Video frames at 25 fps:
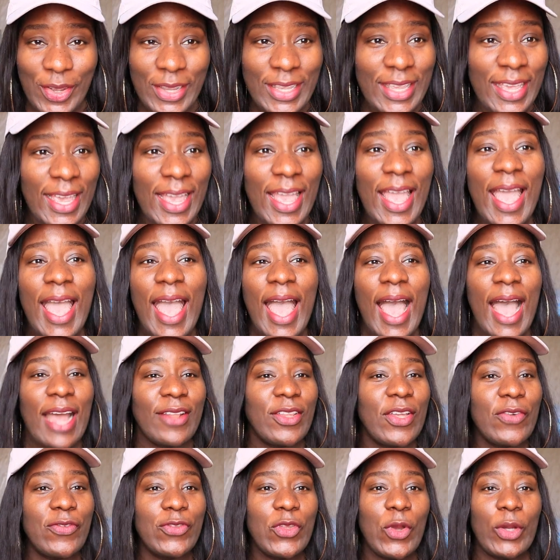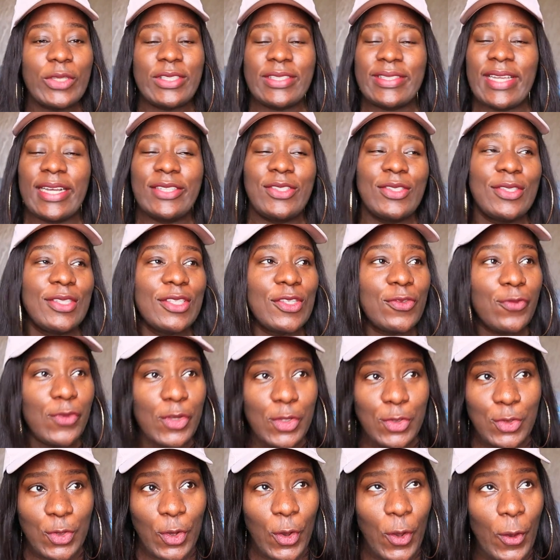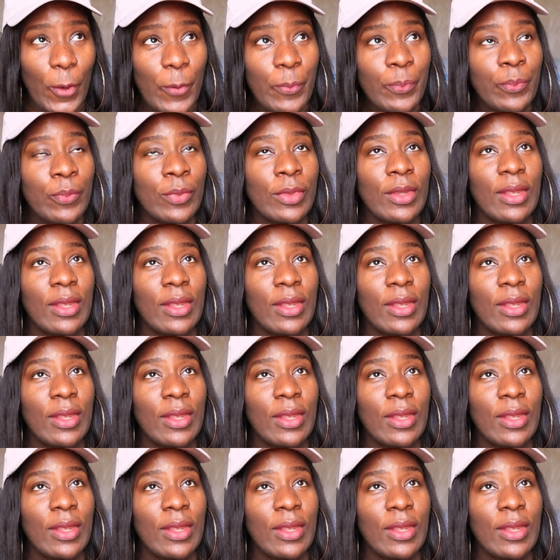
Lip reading: Okay, I don't know what to title this video.